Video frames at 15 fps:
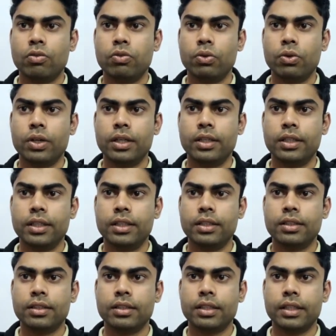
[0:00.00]

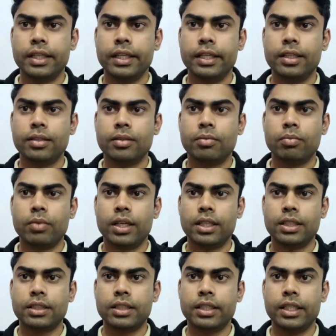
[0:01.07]
400 K
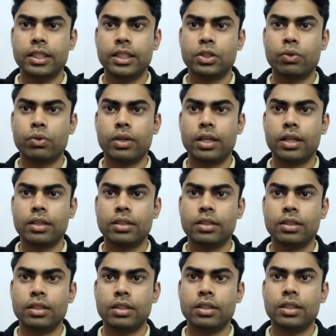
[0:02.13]
minus K square
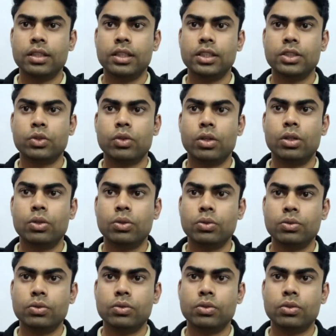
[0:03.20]
is equal
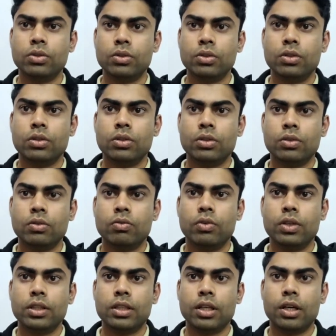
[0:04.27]
to
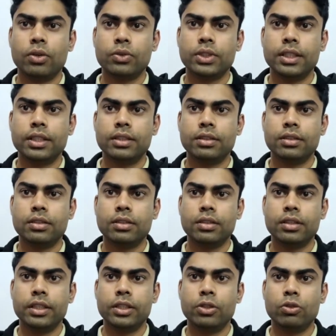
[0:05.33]
1000
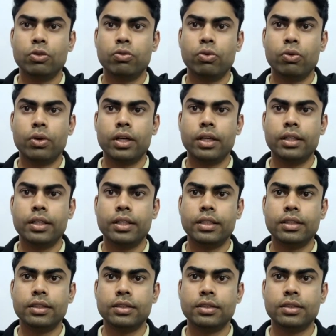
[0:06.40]
into
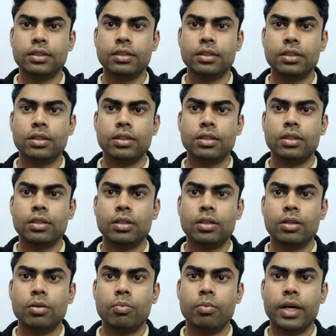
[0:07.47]
400
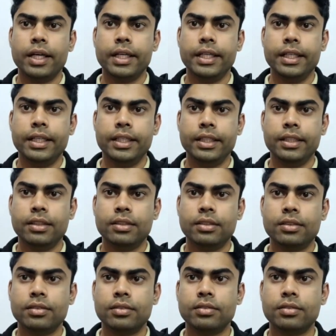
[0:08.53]
by 18.
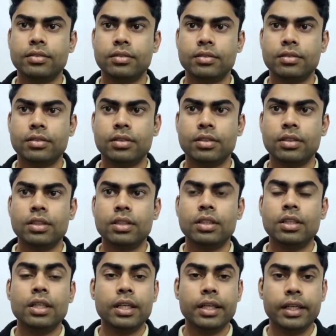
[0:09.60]

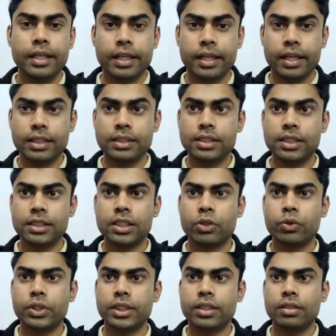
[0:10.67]
Rearrange this
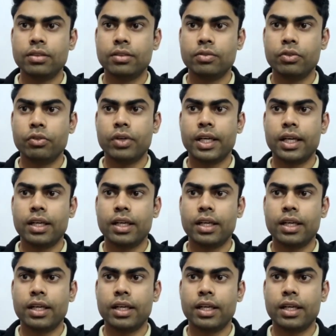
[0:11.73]
equation, we will